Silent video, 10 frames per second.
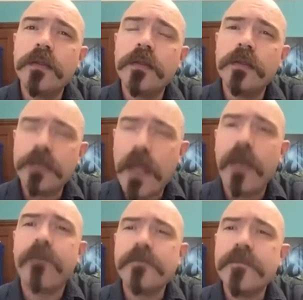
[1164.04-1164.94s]

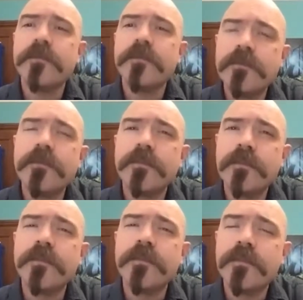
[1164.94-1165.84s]

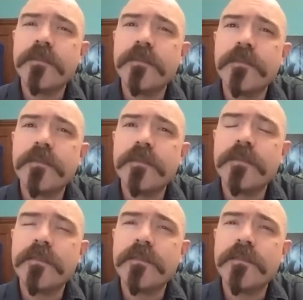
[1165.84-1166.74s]

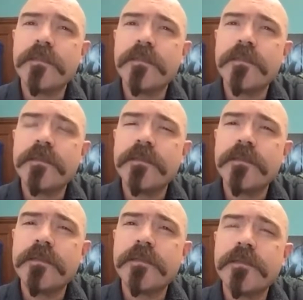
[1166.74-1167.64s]

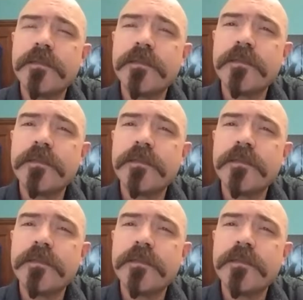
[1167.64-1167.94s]
(silent)